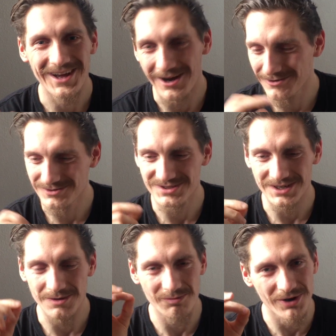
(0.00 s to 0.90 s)
I want to
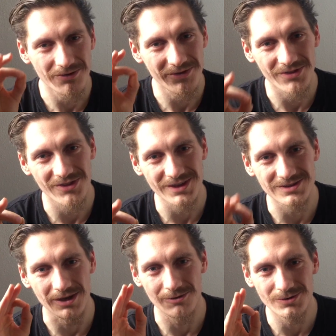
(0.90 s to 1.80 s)
say the perfect thing,
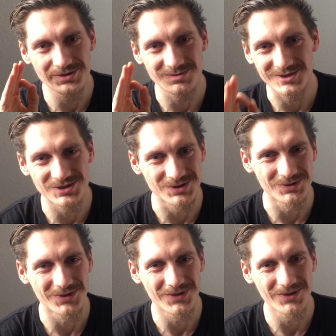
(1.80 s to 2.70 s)
the ultimate
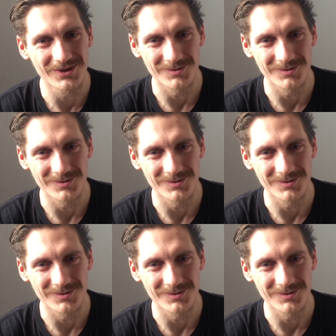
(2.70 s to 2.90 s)
truth,